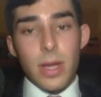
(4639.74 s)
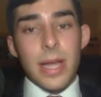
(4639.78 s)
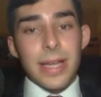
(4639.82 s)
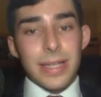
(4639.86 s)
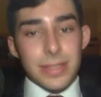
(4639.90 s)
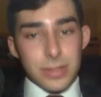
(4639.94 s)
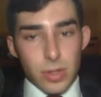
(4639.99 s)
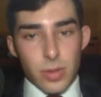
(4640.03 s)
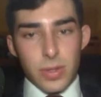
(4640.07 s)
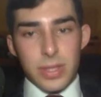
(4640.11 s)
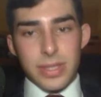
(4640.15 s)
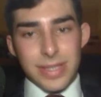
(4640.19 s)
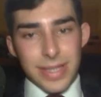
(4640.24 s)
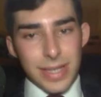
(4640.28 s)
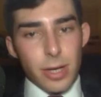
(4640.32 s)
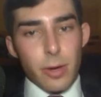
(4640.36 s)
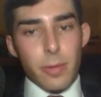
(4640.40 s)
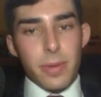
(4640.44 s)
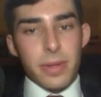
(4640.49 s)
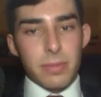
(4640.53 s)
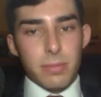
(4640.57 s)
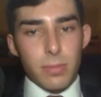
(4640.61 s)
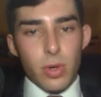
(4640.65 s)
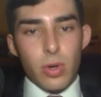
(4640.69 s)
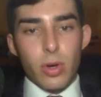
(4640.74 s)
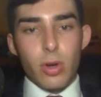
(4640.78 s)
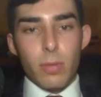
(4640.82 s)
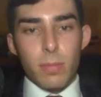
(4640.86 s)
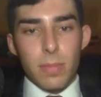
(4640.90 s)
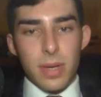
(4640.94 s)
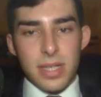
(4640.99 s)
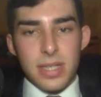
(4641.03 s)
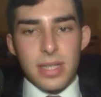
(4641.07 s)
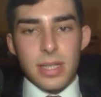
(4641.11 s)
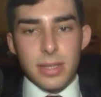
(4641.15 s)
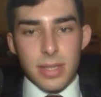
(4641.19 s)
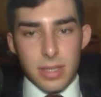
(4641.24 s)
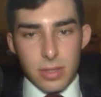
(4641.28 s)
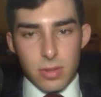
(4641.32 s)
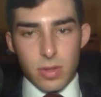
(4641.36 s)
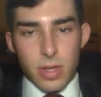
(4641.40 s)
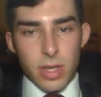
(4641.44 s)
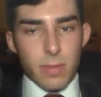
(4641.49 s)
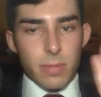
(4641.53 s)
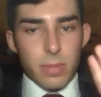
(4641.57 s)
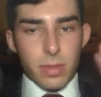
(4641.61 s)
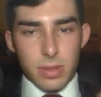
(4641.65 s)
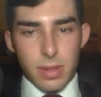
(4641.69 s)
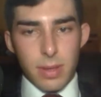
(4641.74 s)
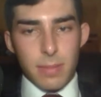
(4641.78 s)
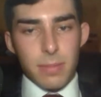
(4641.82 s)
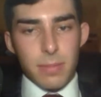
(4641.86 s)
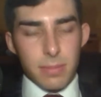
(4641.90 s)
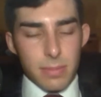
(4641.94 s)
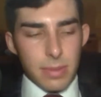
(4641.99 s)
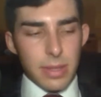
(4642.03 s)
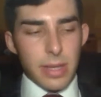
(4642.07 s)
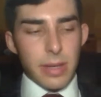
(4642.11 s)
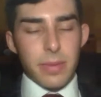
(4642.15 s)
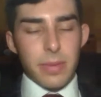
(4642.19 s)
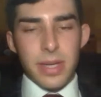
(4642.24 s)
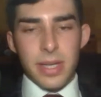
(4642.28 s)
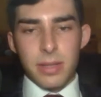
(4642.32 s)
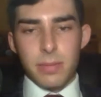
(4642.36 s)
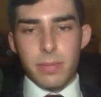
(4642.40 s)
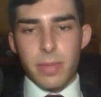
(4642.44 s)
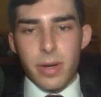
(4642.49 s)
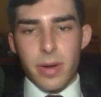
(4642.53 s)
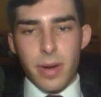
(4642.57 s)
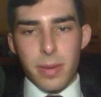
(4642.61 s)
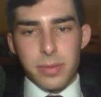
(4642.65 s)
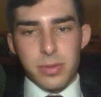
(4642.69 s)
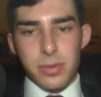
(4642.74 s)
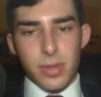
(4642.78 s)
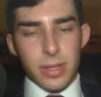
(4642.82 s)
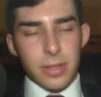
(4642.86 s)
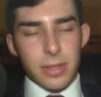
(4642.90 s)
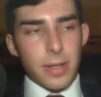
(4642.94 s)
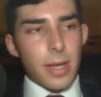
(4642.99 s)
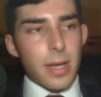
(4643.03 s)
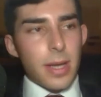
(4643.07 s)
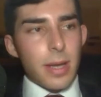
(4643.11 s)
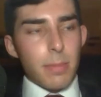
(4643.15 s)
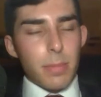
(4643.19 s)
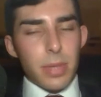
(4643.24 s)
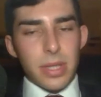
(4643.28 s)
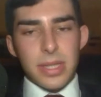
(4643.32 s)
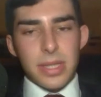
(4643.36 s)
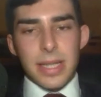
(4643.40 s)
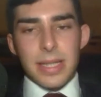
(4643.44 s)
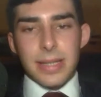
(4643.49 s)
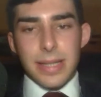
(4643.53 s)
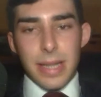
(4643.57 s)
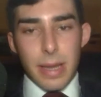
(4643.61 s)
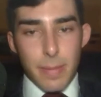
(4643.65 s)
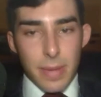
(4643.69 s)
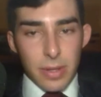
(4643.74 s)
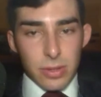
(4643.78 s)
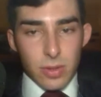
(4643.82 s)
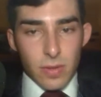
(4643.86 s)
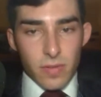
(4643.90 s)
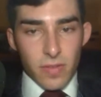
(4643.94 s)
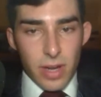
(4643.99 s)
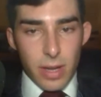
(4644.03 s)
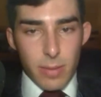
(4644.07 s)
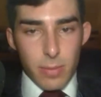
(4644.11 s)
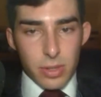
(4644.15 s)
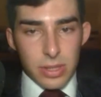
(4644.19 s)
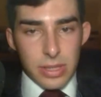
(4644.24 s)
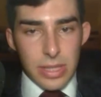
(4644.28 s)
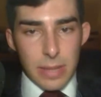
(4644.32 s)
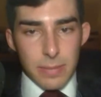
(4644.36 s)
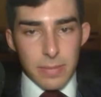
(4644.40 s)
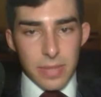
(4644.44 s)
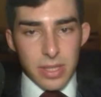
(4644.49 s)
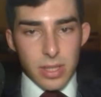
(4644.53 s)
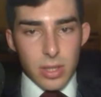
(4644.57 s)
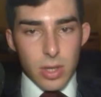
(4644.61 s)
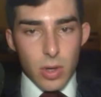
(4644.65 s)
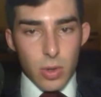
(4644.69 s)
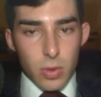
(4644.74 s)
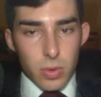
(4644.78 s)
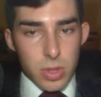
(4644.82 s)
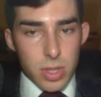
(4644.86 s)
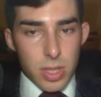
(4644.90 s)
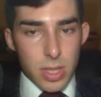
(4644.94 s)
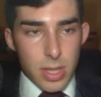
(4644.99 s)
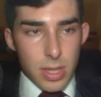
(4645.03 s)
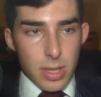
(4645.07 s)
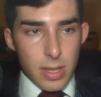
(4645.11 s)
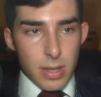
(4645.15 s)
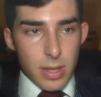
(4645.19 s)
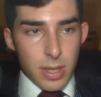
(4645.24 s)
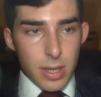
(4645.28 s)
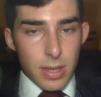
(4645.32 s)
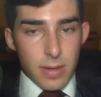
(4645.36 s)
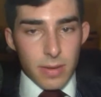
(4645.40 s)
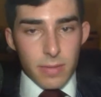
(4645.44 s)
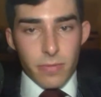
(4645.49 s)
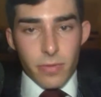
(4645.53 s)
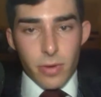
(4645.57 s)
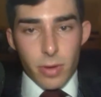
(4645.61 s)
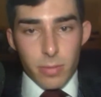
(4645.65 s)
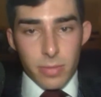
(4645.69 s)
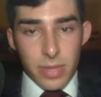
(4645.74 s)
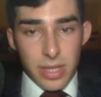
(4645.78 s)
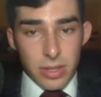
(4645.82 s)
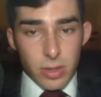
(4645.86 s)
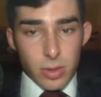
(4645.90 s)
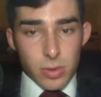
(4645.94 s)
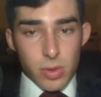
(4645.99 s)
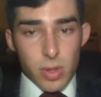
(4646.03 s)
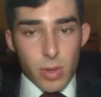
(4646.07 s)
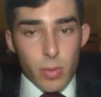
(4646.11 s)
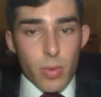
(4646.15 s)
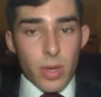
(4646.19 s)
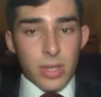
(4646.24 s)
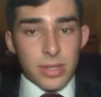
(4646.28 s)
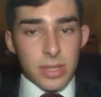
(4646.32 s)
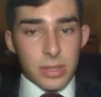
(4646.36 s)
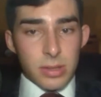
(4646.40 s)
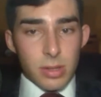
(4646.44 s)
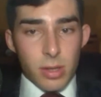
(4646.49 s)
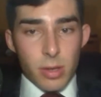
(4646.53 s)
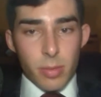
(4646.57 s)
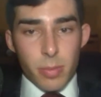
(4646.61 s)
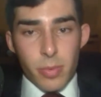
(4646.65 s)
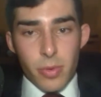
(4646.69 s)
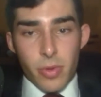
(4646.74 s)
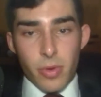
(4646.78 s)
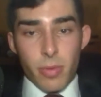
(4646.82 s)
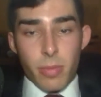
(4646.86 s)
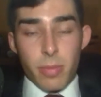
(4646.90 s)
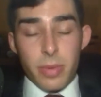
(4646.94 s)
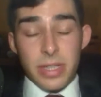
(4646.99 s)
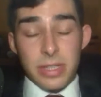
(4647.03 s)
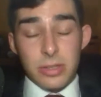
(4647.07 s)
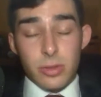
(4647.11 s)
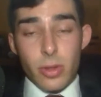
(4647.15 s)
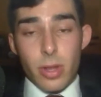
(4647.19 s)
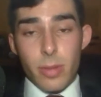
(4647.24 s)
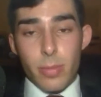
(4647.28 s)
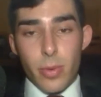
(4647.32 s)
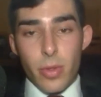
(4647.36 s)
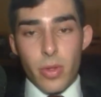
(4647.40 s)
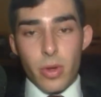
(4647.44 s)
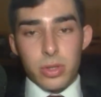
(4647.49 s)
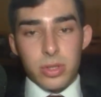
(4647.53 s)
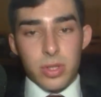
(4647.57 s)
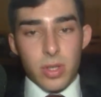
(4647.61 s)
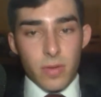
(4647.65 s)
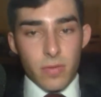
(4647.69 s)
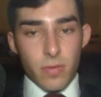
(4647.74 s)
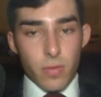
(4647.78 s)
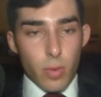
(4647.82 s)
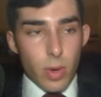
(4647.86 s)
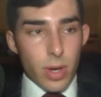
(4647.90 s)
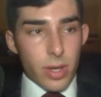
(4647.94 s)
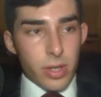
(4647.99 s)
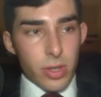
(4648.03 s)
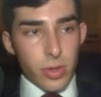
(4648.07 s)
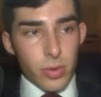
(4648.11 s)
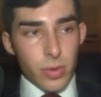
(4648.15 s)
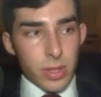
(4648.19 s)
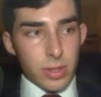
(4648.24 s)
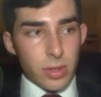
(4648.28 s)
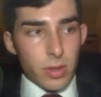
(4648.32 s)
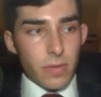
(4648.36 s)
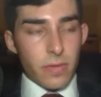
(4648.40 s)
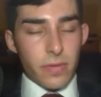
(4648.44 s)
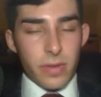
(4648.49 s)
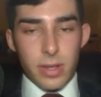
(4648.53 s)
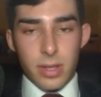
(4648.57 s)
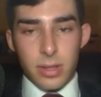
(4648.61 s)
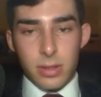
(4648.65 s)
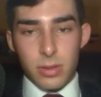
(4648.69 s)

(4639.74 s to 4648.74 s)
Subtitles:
So it's a little bit more complex than this, okay? But I'm giving it very abstract. But the amount of labor time that goes from industry one into the production of one unit of